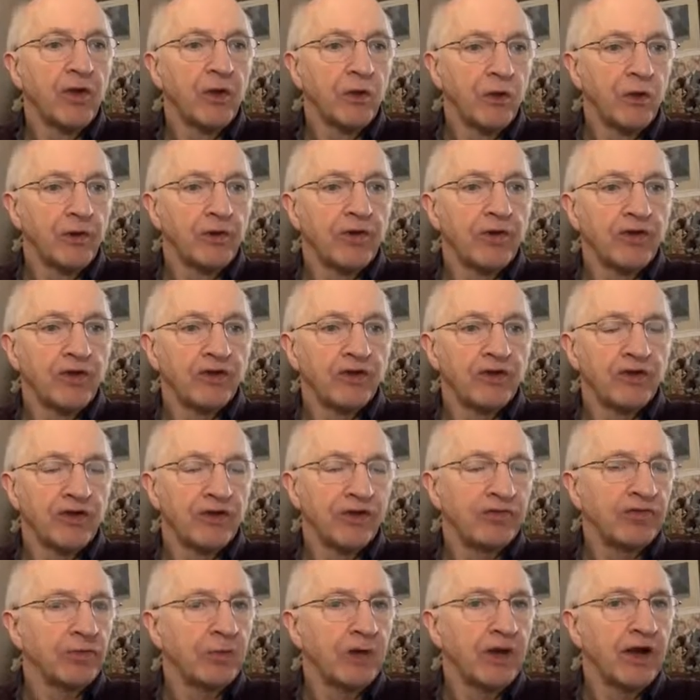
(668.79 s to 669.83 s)
one of those
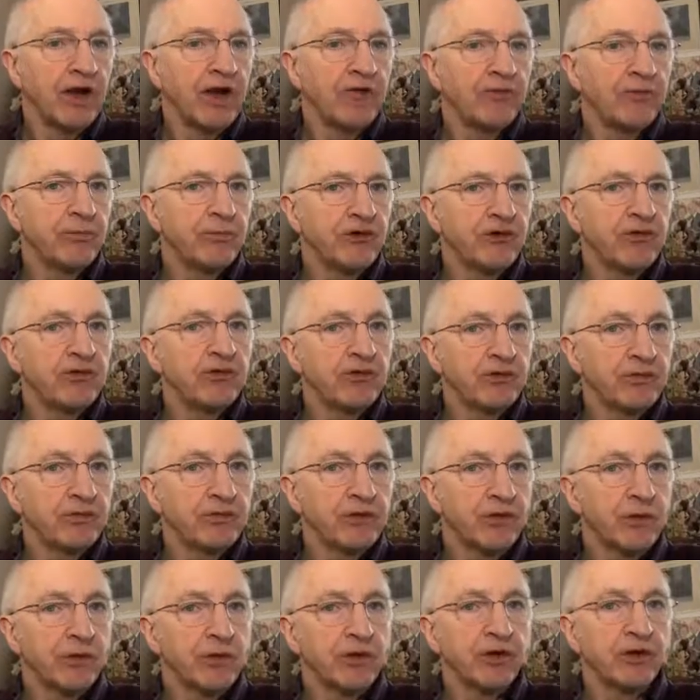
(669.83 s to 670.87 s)
things where everybody should
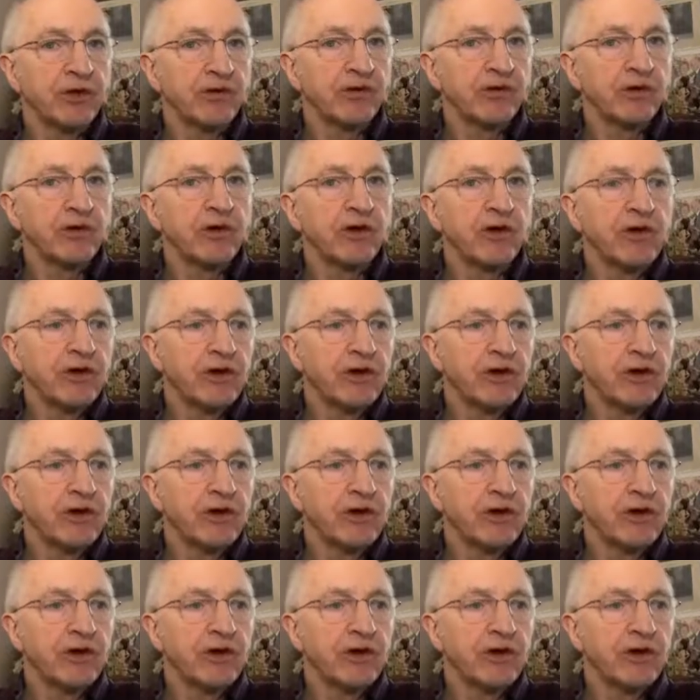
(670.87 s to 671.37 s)
be working